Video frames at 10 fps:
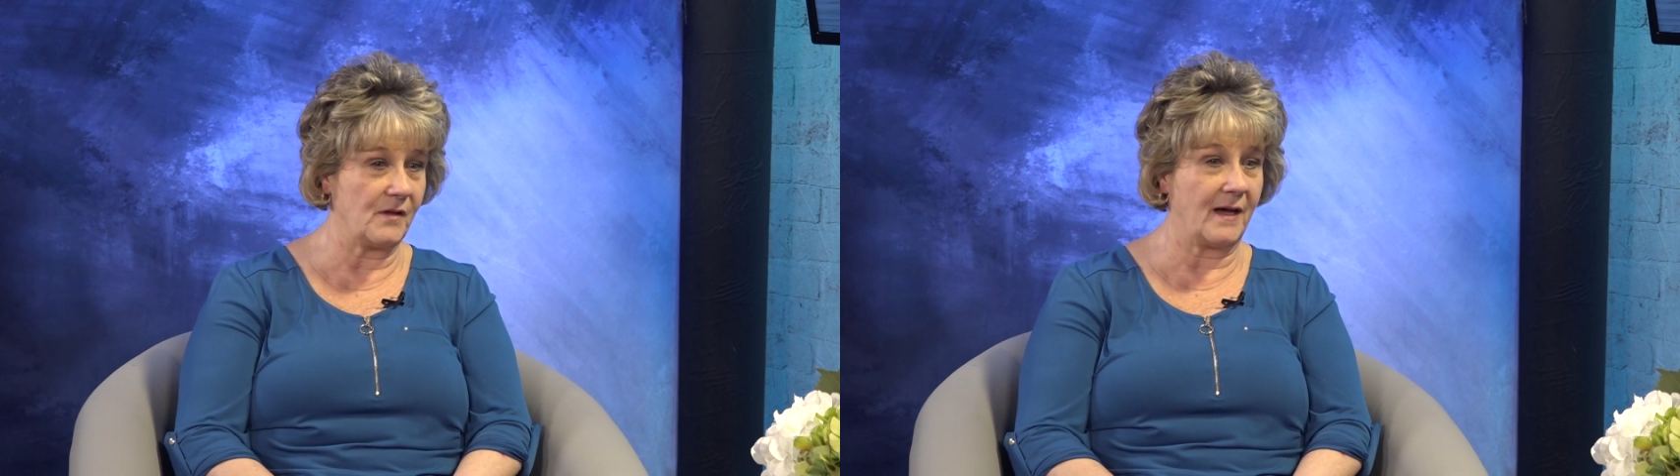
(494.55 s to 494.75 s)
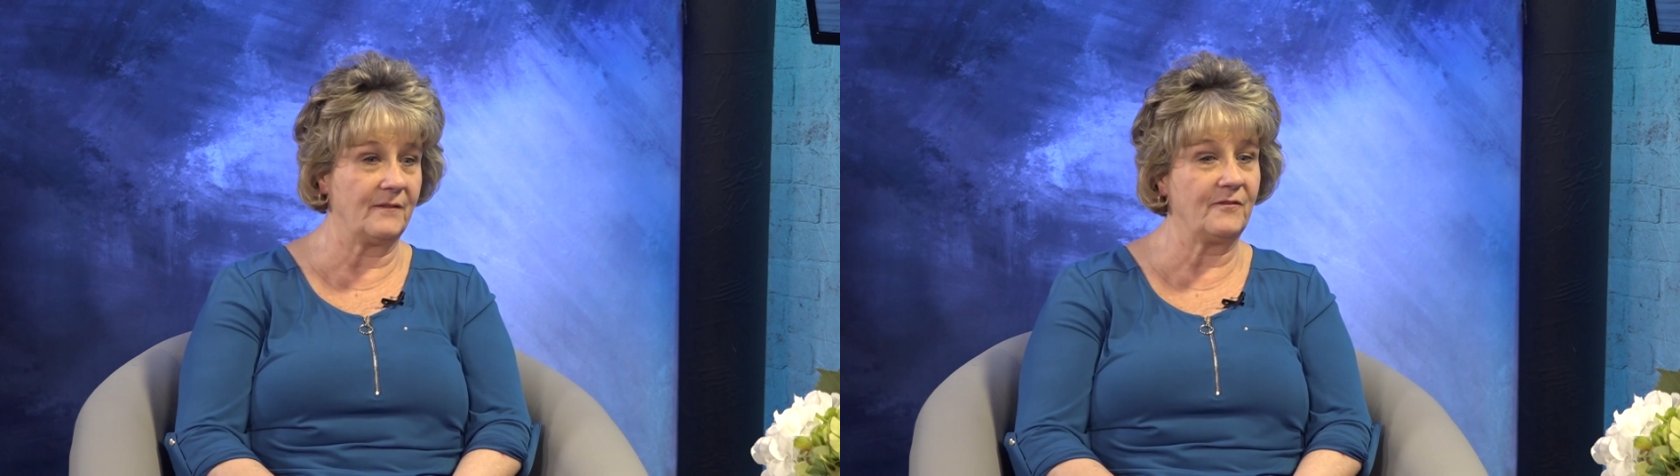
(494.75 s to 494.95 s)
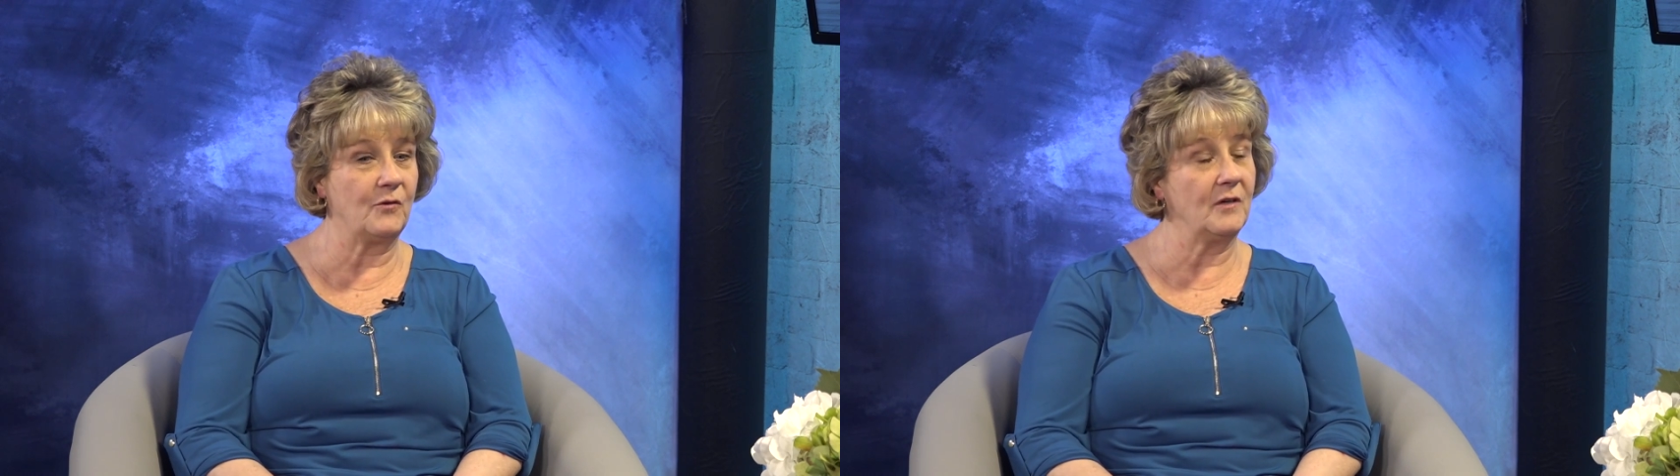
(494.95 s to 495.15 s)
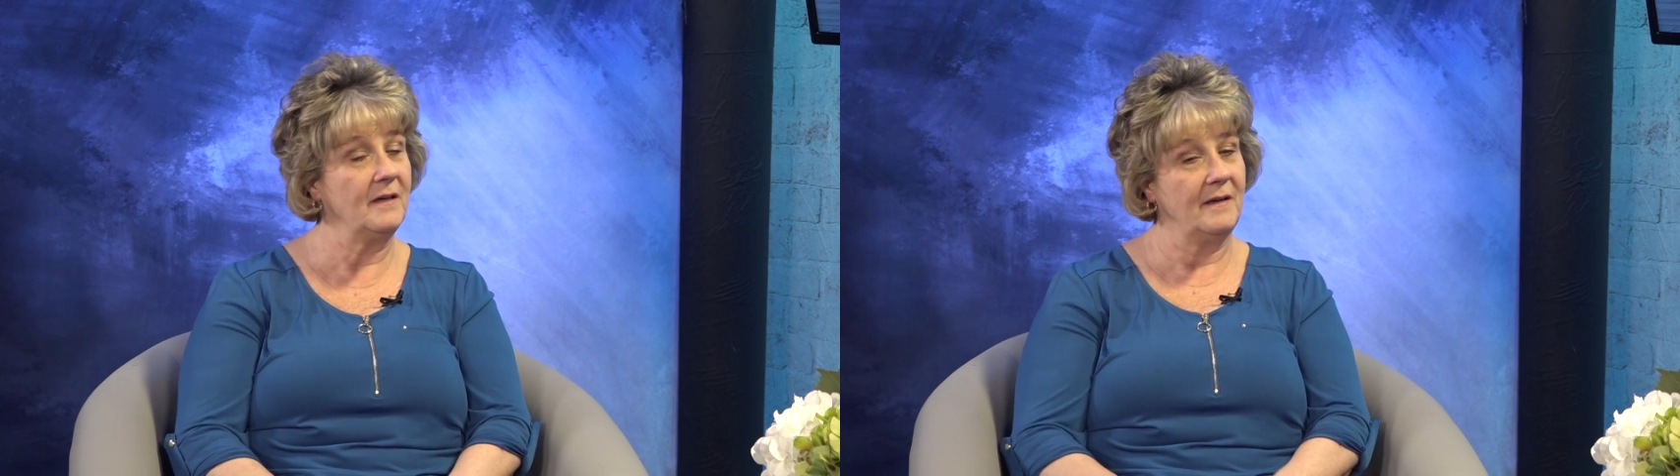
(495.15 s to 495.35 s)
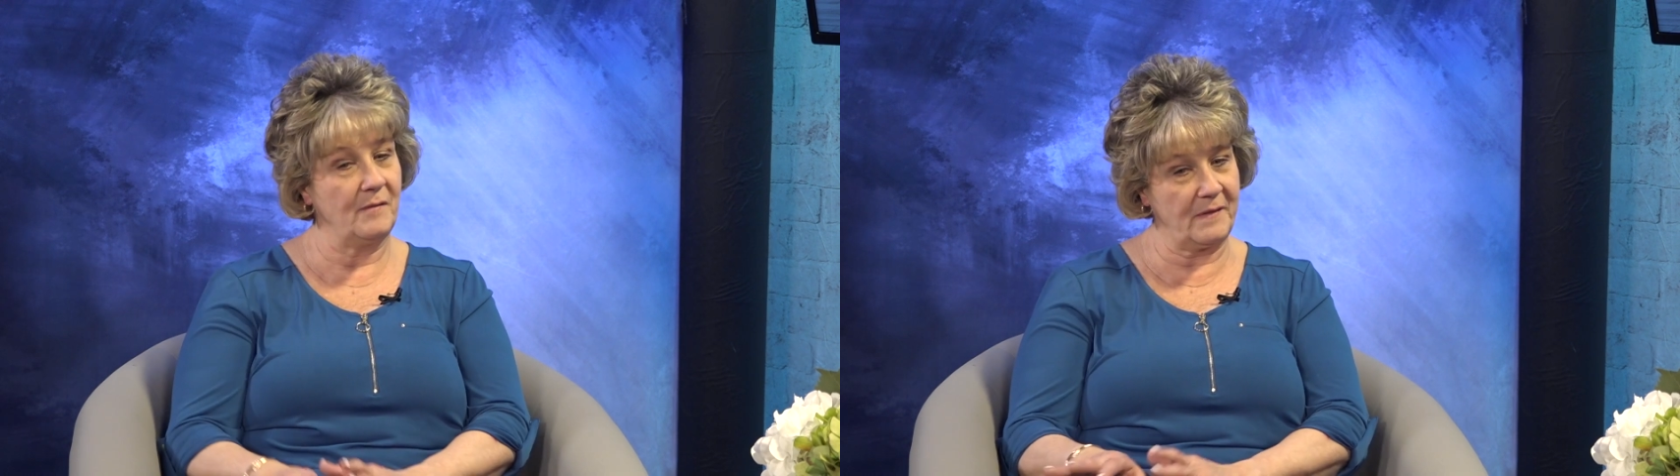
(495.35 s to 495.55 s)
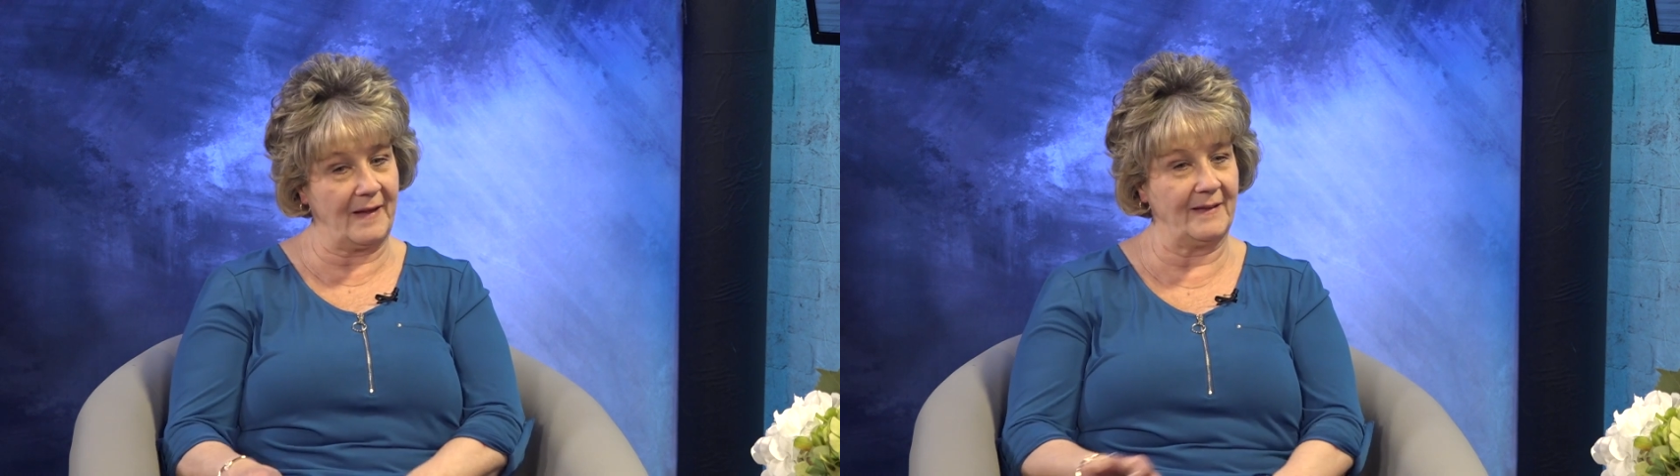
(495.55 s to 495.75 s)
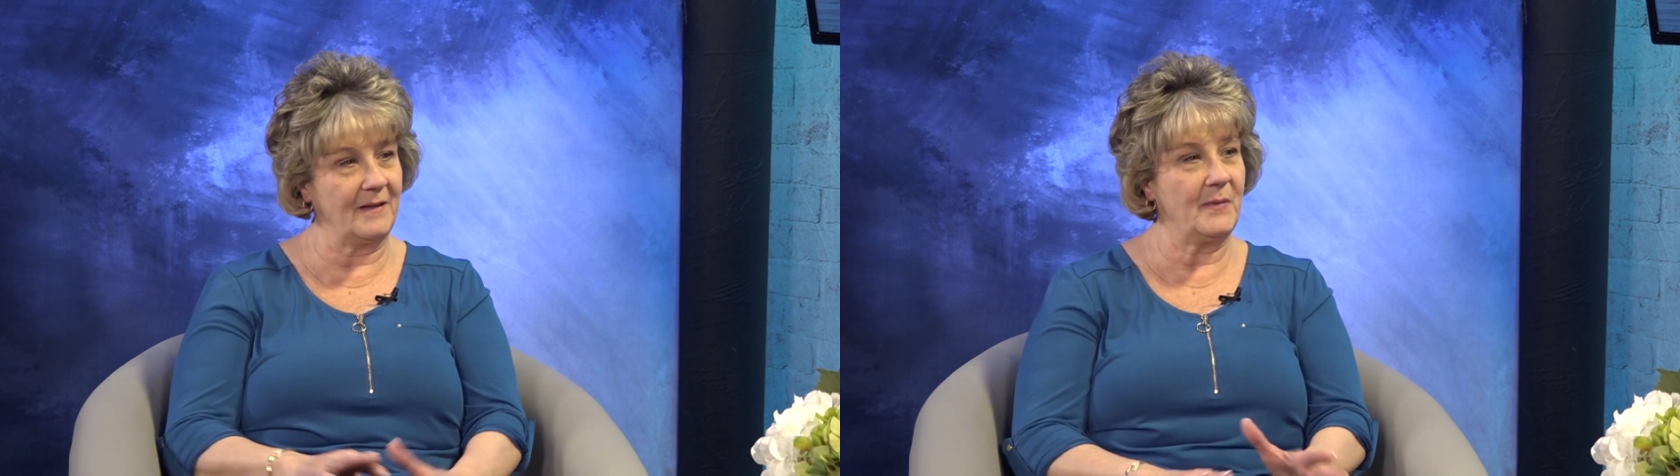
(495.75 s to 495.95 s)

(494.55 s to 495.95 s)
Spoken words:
not for selling,